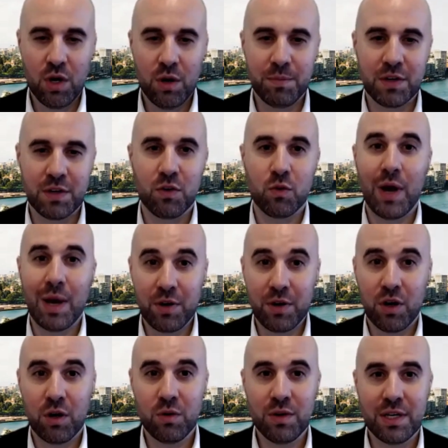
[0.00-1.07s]
bit of a rabbit
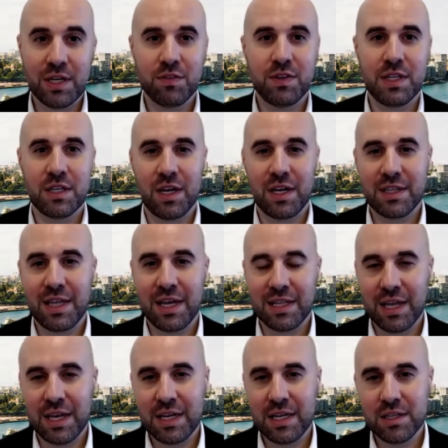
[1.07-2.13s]
hole and everything like that
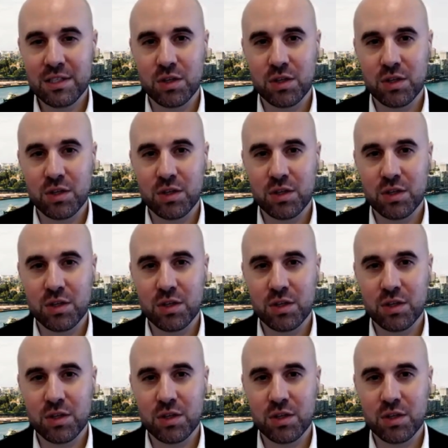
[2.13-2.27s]
later.